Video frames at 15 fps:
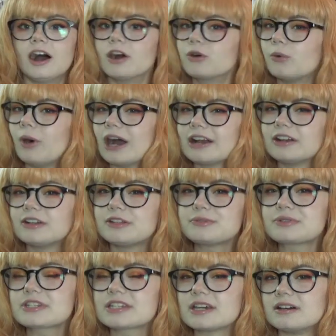Acquire
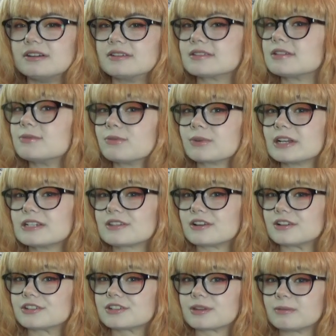new skills and
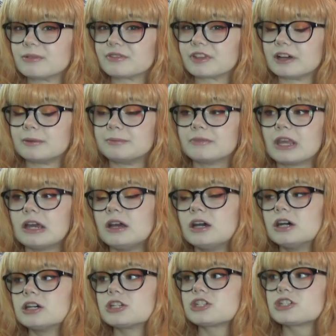research some of them.
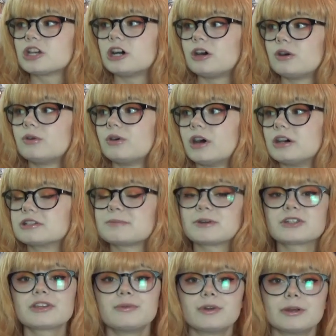So,
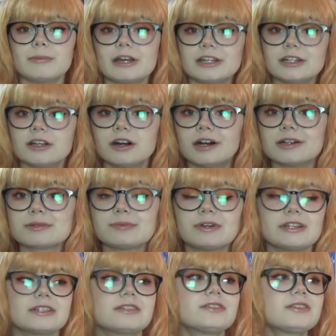especially when you're making
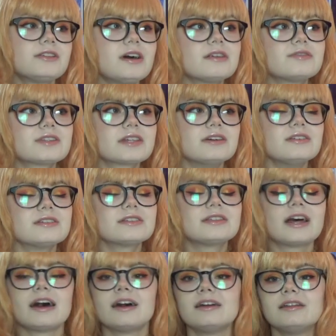cosplays, there's a lot of skills
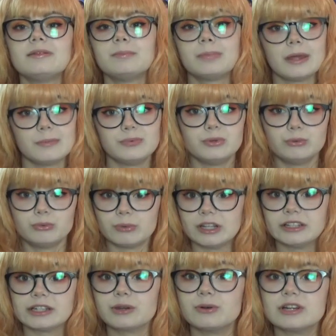that people
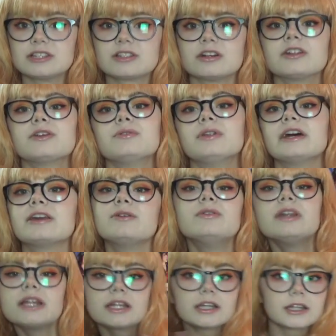really hoist on you, like you
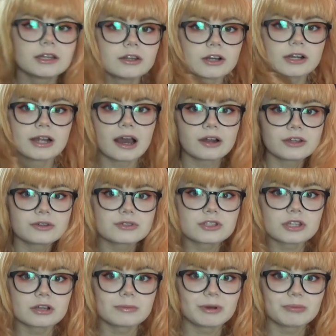need to learn how to use
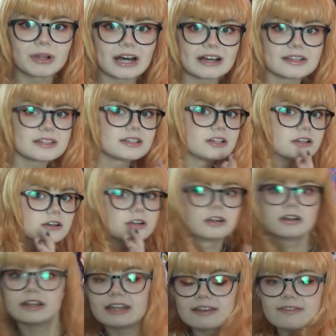thermoplastic or
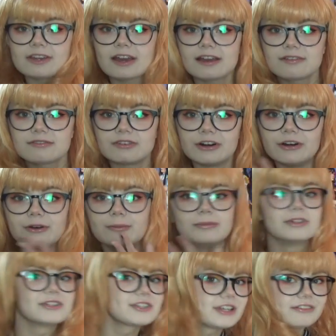EVA foam
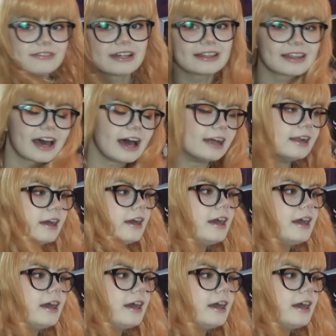or stuff like that.